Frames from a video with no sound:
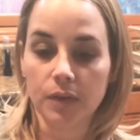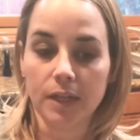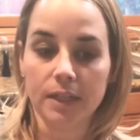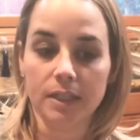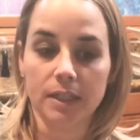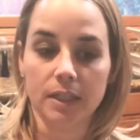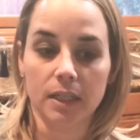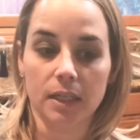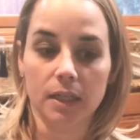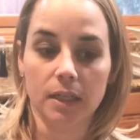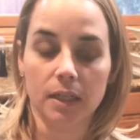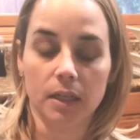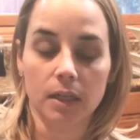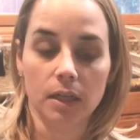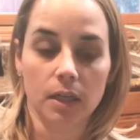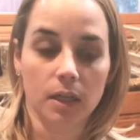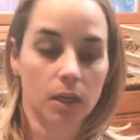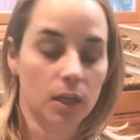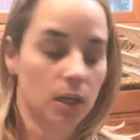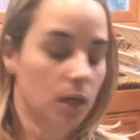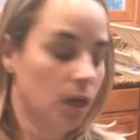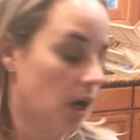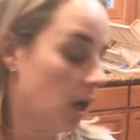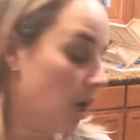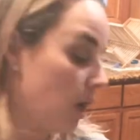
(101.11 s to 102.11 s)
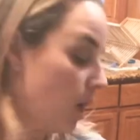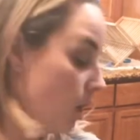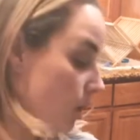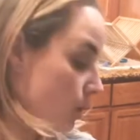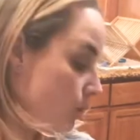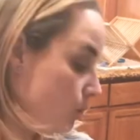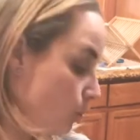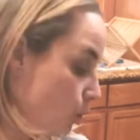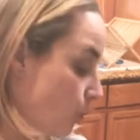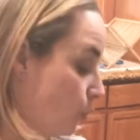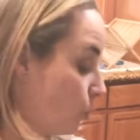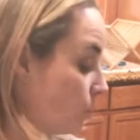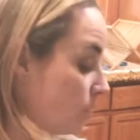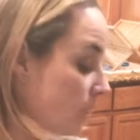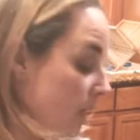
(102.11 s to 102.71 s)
I did uh, two